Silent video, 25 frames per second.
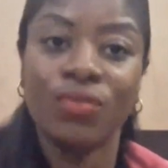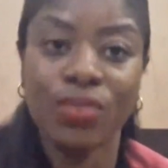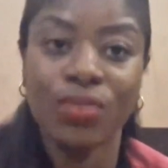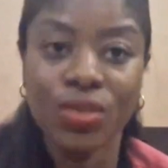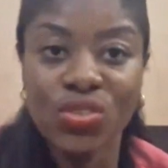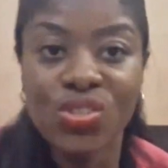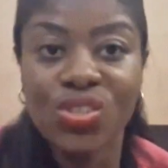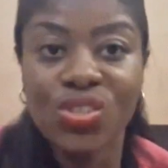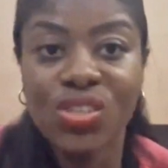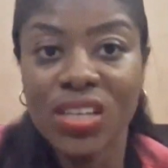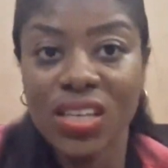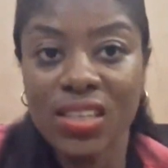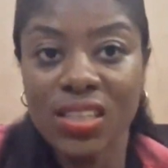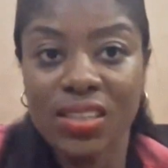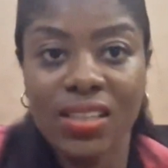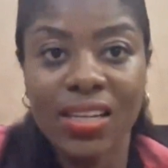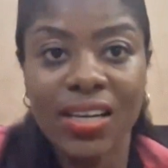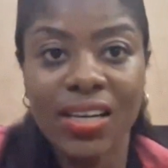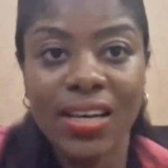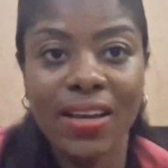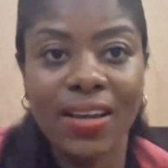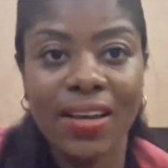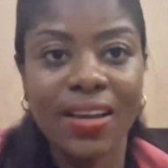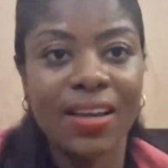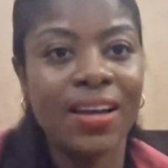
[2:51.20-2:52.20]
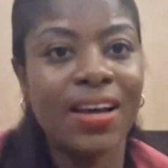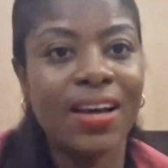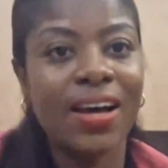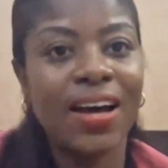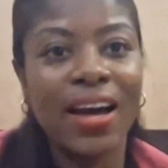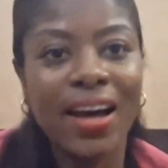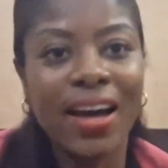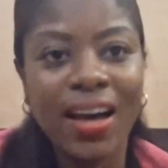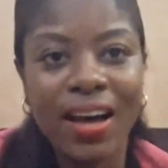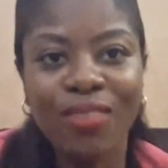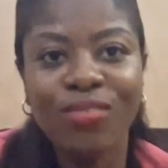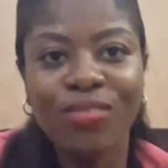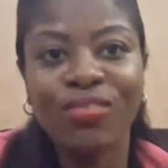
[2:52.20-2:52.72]
Fortunately, I
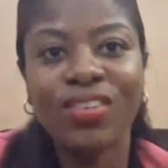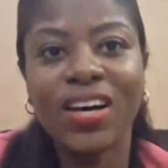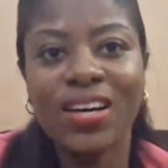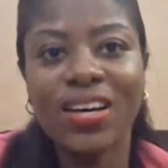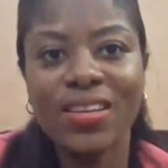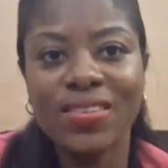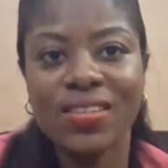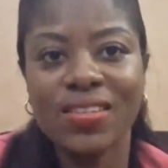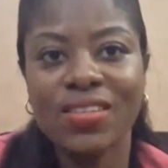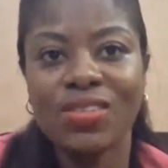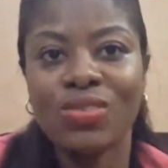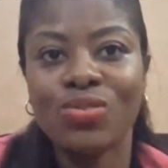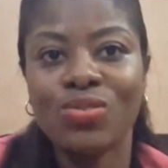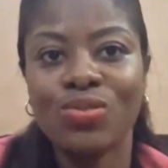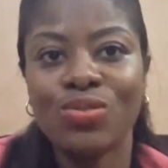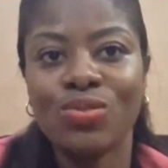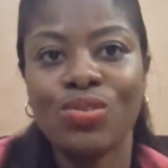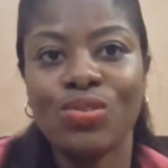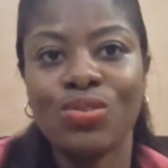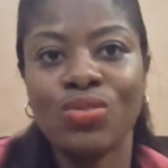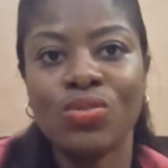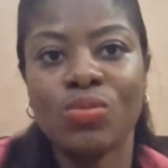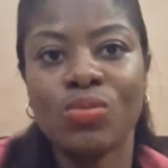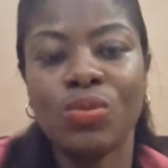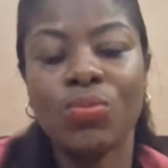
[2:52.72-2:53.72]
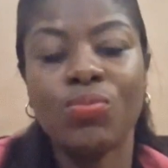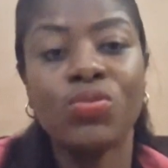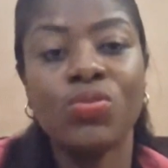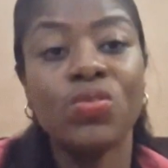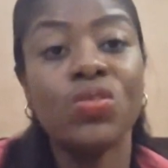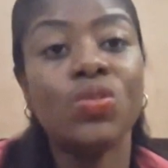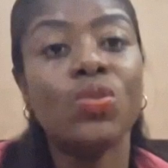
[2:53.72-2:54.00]
have access to those people,